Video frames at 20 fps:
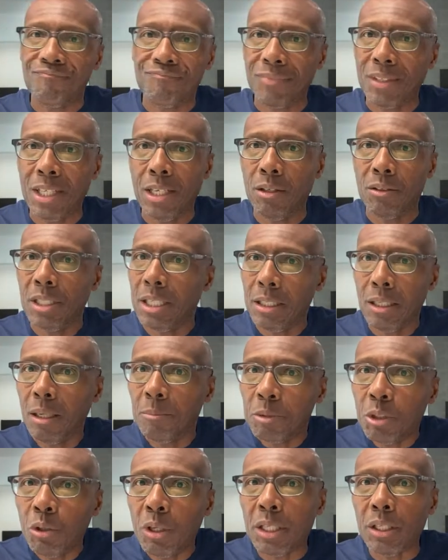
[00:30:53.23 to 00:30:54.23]
You know, none of
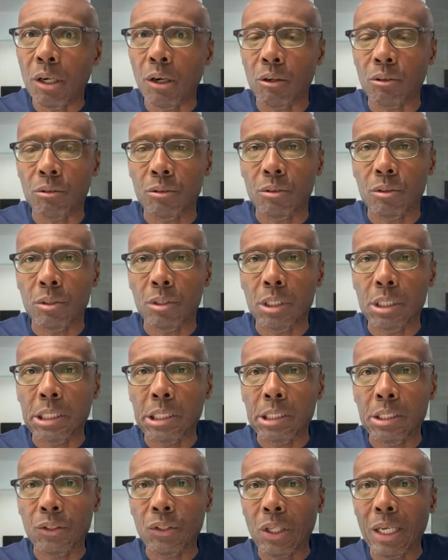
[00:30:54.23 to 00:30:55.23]
them do it though.
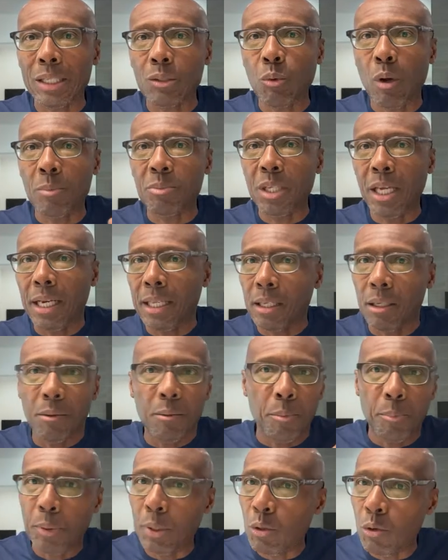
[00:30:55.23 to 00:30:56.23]
So that's why I'm telling you,
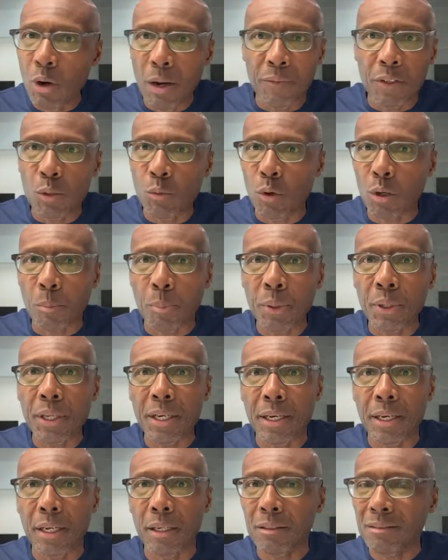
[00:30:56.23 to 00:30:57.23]
put whoever you want to put
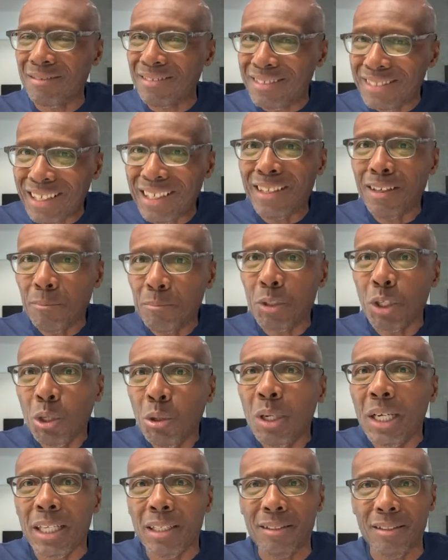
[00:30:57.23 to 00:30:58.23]
in there, none of them
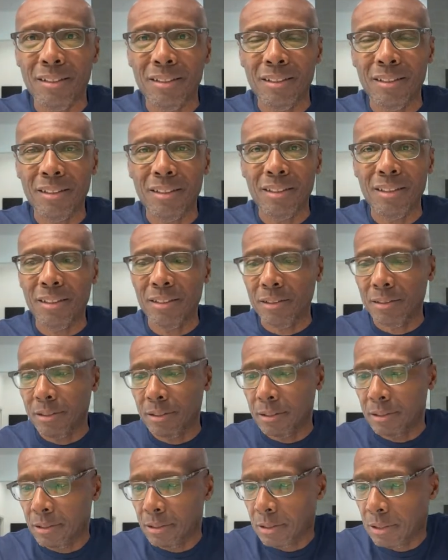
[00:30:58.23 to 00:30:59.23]
do it.
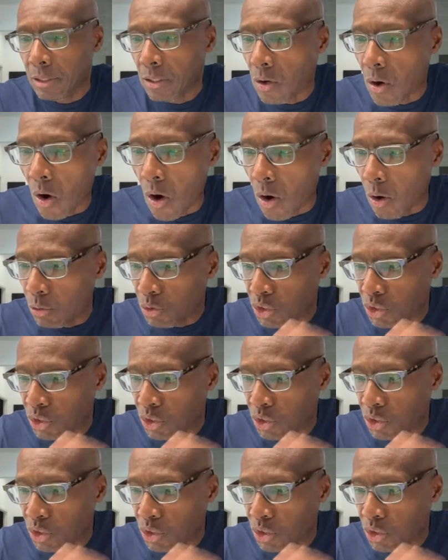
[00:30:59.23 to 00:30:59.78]
All